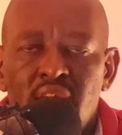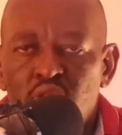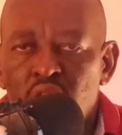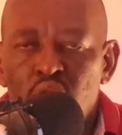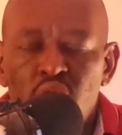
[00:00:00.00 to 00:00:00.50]

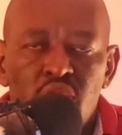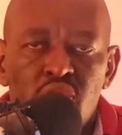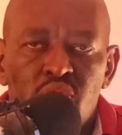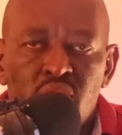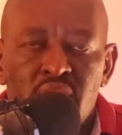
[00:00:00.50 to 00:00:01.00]
that you're
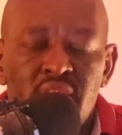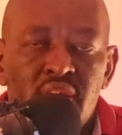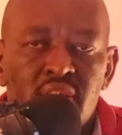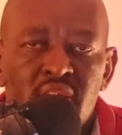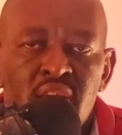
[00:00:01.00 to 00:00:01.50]
going to
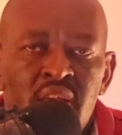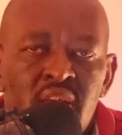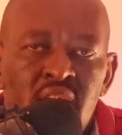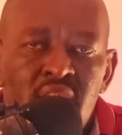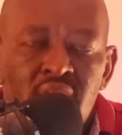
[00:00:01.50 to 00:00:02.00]
create.
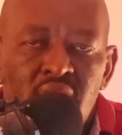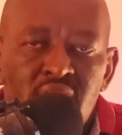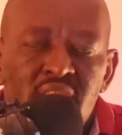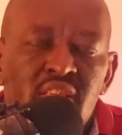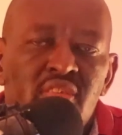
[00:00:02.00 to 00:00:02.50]

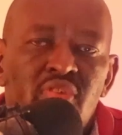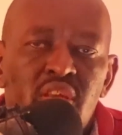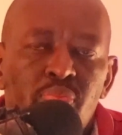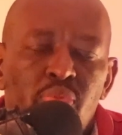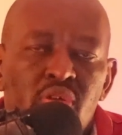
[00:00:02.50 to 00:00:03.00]
And this is
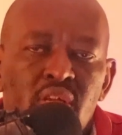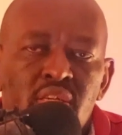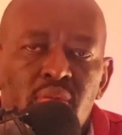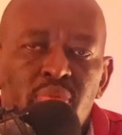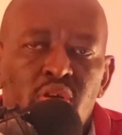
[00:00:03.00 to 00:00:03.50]
very
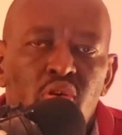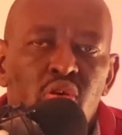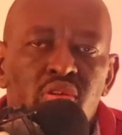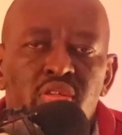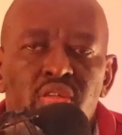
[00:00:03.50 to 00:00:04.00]
important
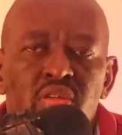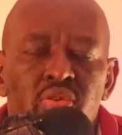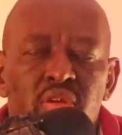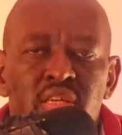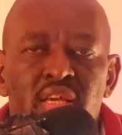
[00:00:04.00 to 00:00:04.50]
because
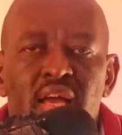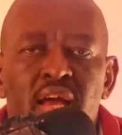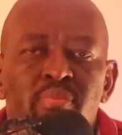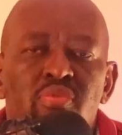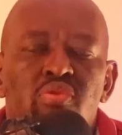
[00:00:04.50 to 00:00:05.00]
when it
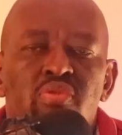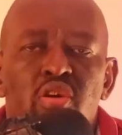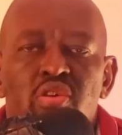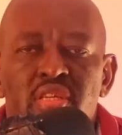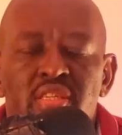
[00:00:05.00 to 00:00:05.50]
comes to
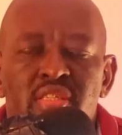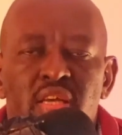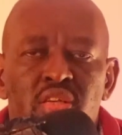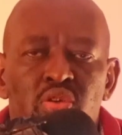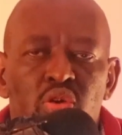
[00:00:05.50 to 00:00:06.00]
the audience
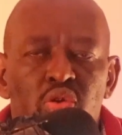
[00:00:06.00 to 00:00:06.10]
that you're